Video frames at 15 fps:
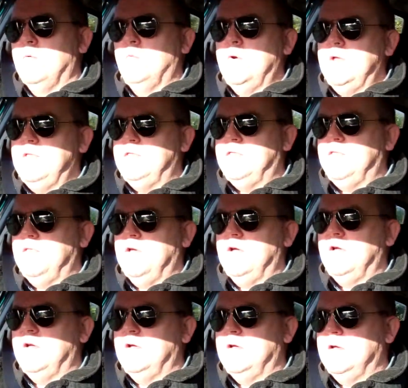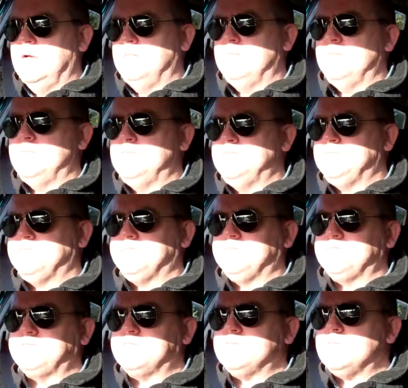with the
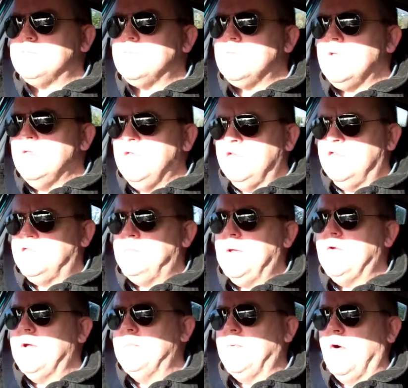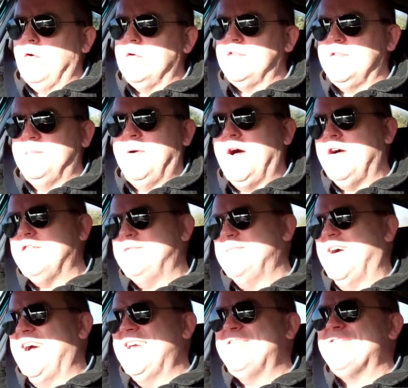spirit box, apart from it,
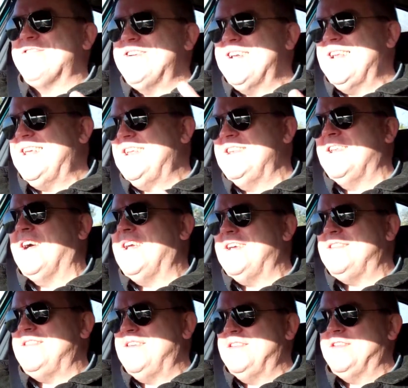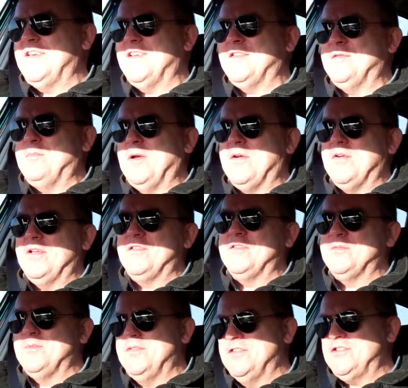I really liked his
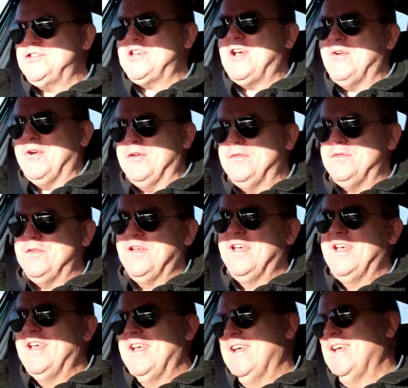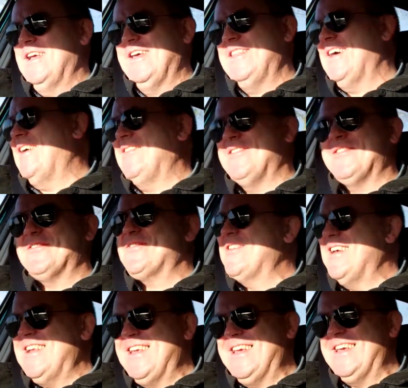experience with the Sheriff. That was
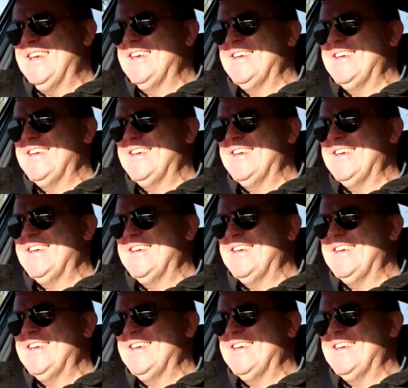really